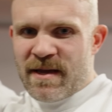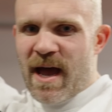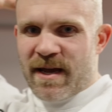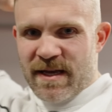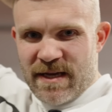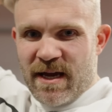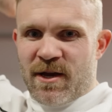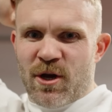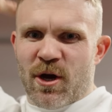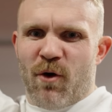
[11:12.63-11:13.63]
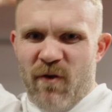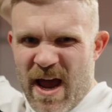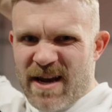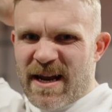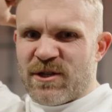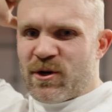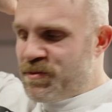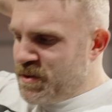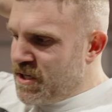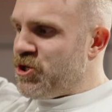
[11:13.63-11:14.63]
Yeah, it gets like good overhead, nice
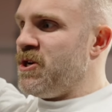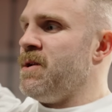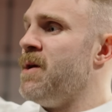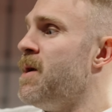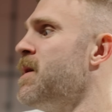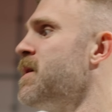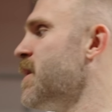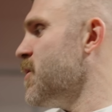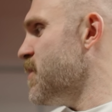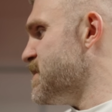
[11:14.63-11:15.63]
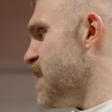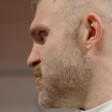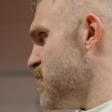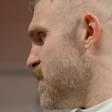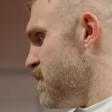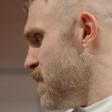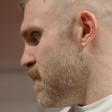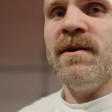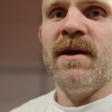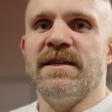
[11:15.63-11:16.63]
stretch position, get a good extension,
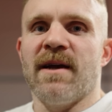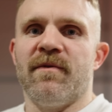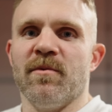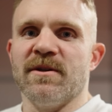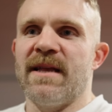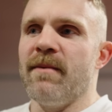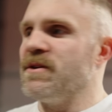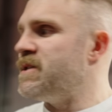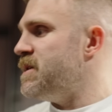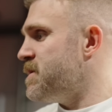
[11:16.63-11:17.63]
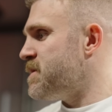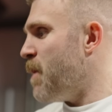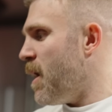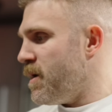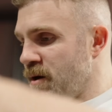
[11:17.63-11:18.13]
nice comfortable stable seat spot,